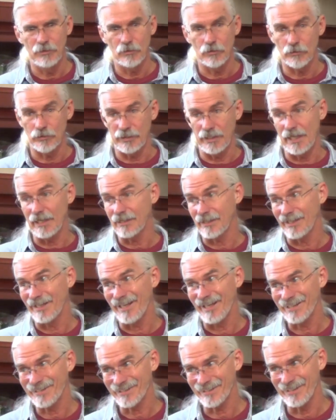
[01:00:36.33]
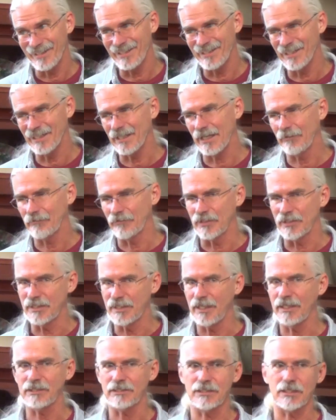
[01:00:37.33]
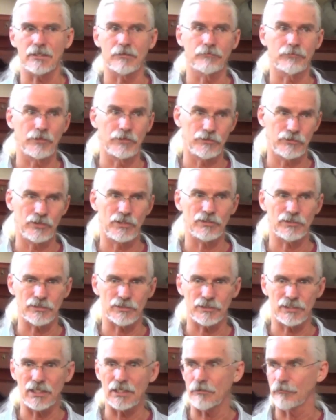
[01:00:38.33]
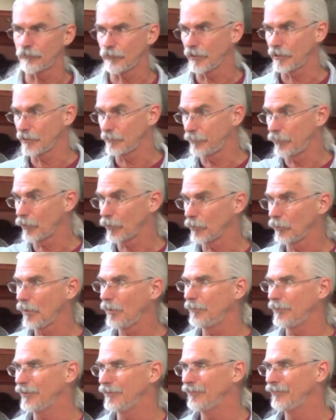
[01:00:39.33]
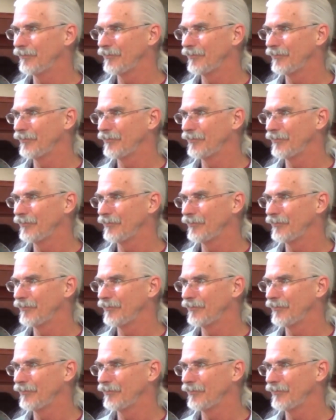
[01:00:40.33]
Or he actually, he didn't have the guts to confront Jesus. He confronted the poor woman.